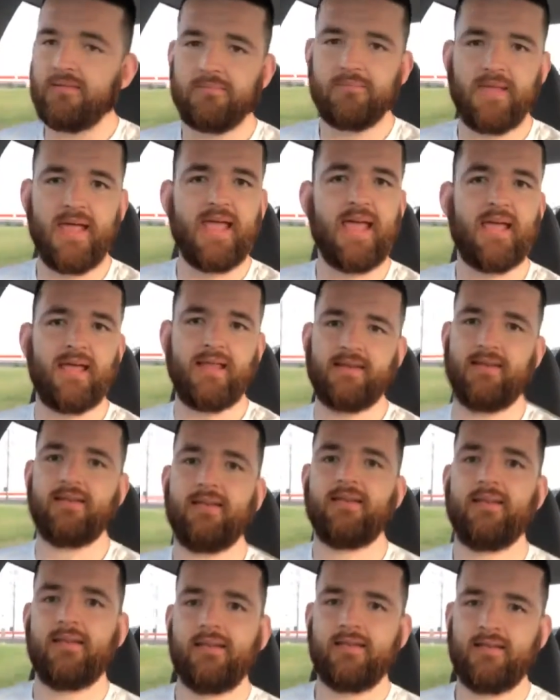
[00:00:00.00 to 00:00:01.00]

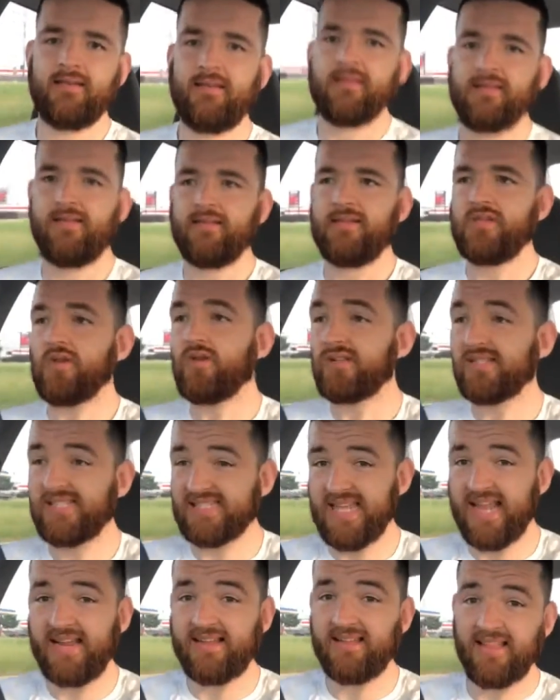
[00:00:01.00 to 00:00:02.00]
man, you can
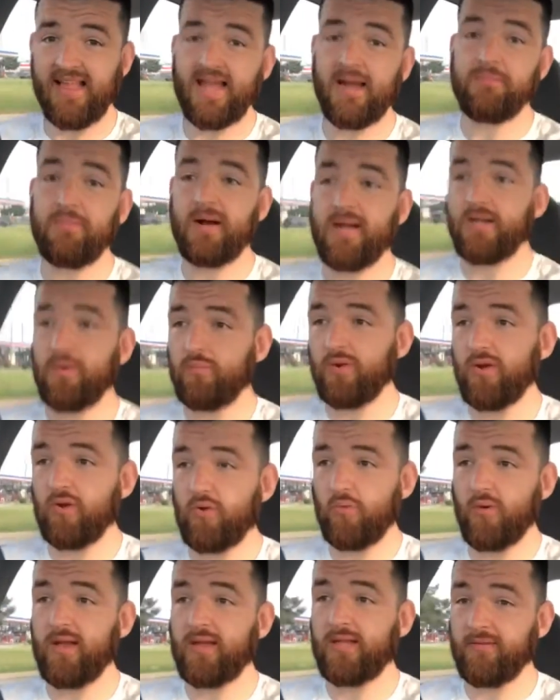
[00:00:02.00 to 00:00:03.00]
stack a lot of money real
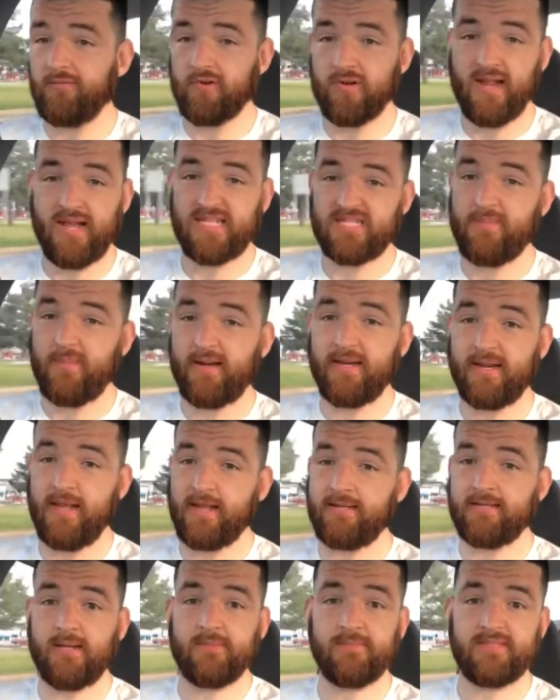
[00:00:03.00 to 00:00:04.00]
quick if you're not spending it
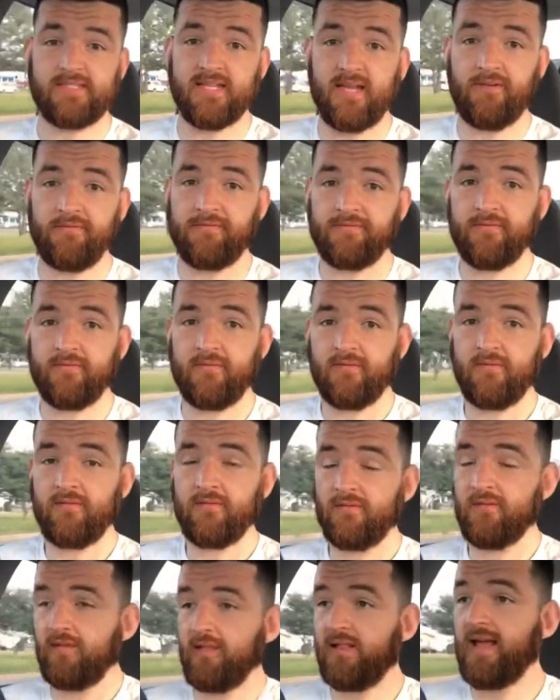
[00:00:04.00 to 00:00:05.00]
on dumb stuff.
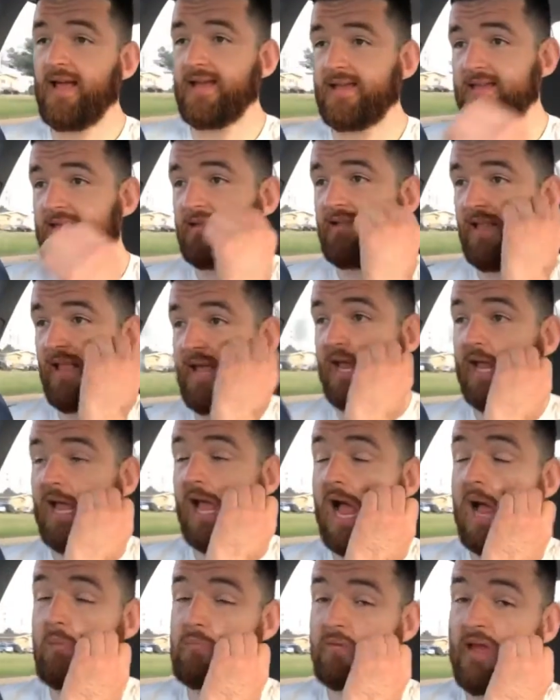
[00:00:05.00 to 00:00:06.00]
Like
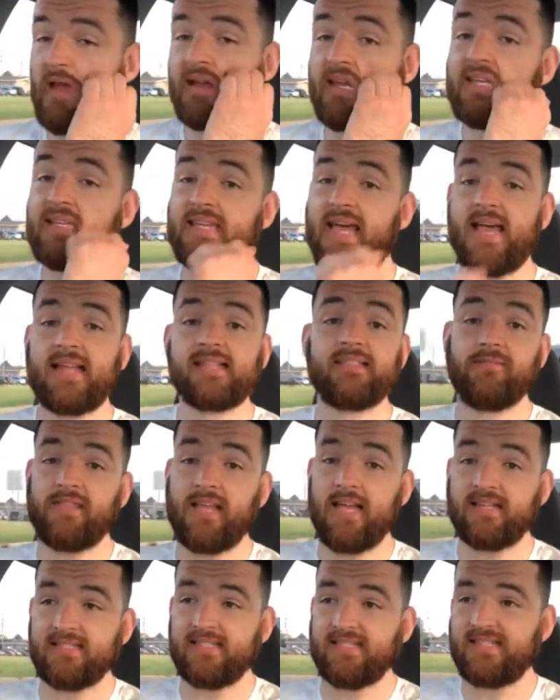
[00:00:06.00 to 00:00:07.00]
I'm talking tens of
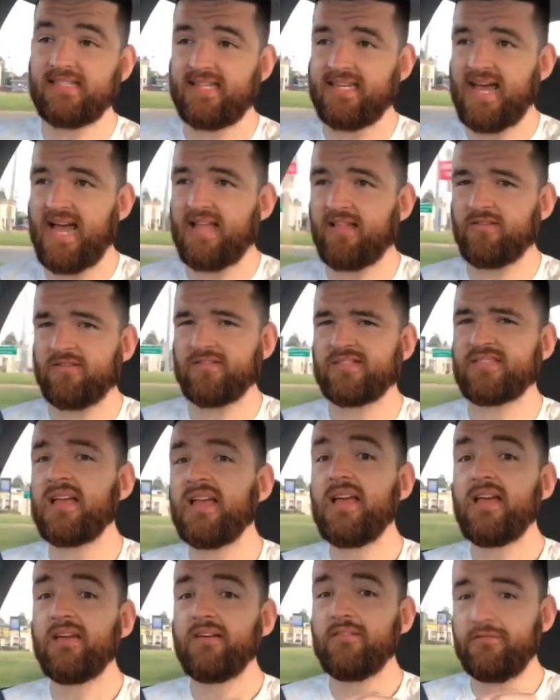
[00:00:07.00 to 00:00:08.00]
thousands of dollars
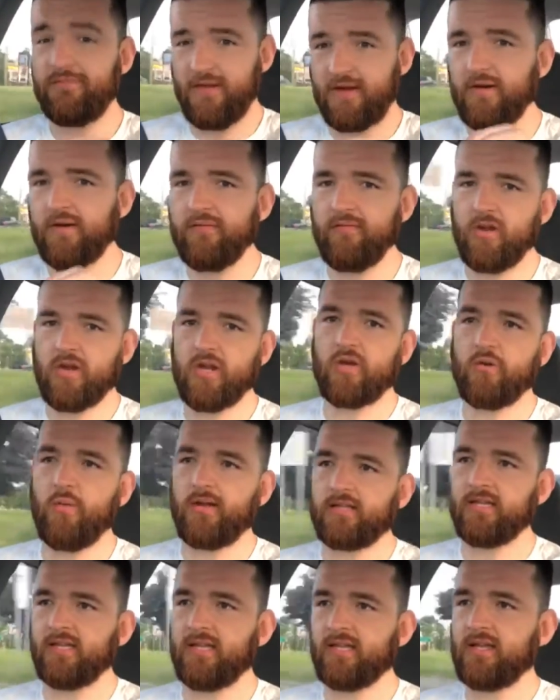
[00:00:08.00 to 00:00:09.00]
very, very
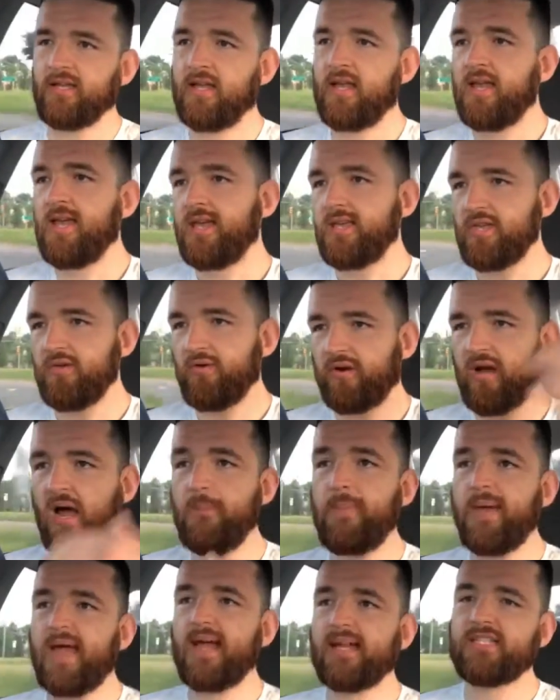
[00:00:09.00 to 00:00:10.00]
quickly. You
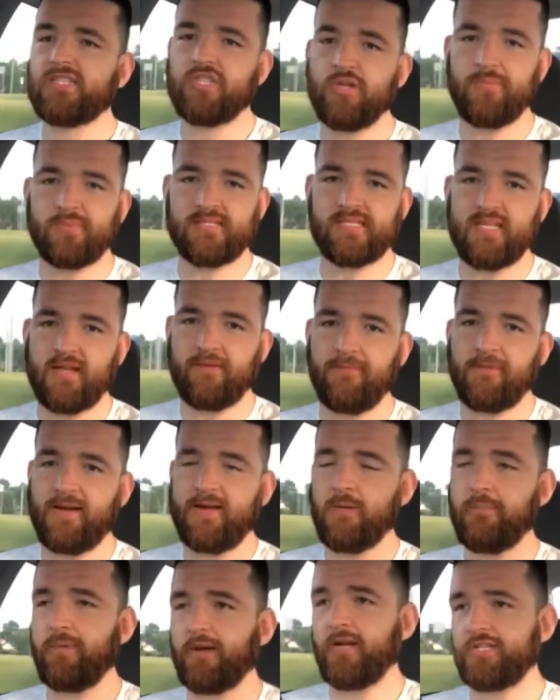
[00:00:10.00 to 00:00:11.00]
cut back stupid stuff out
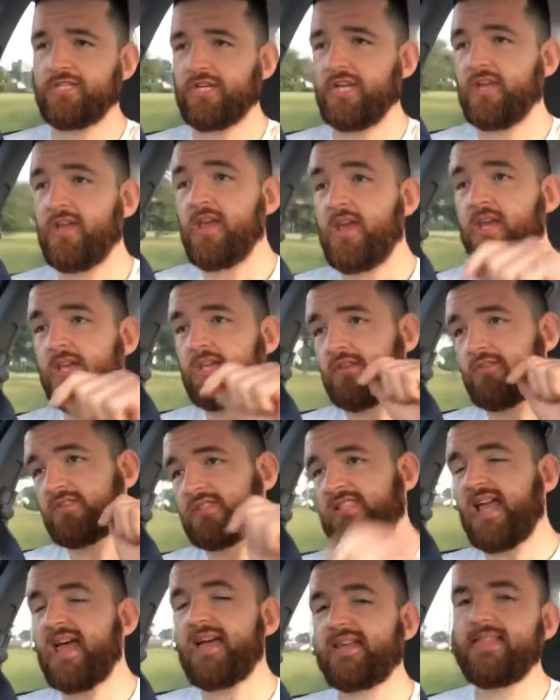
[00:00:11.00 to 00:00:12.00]
of your budget, you
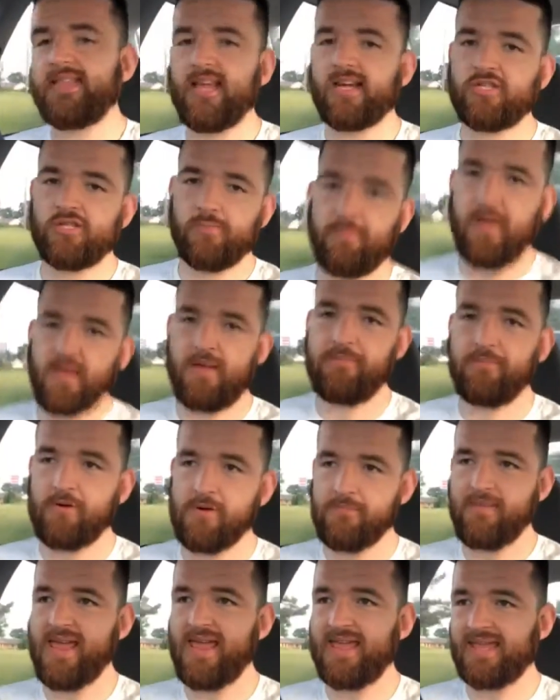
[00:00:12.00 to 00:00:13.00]
stack the extra paper
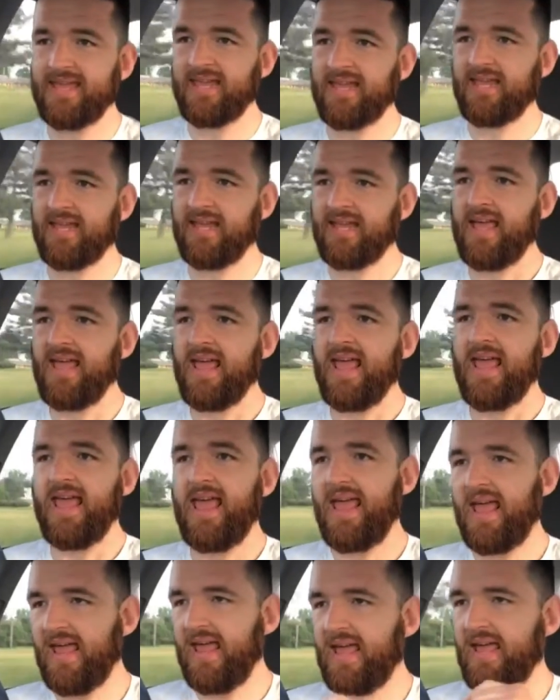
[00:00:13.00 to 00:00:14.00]
you're
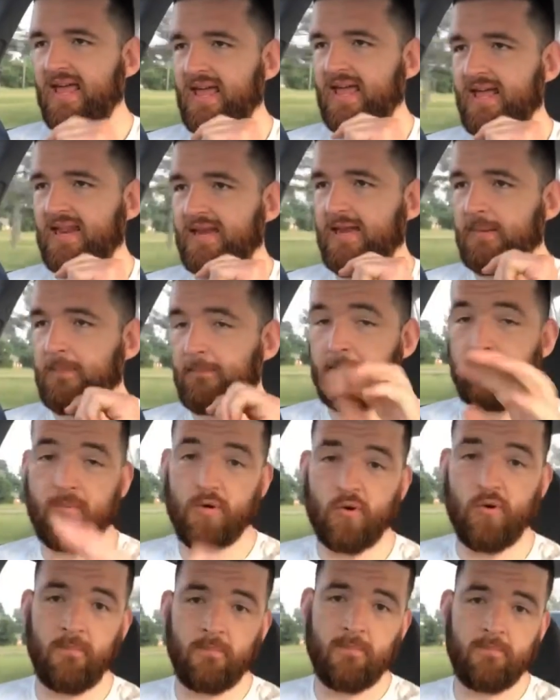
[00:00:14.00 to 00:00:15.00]
making, and
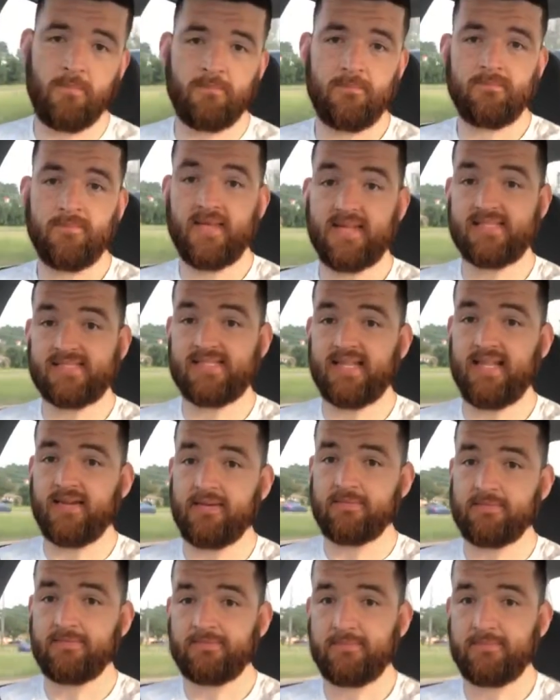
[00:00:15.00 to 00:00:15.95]
boom, that's it.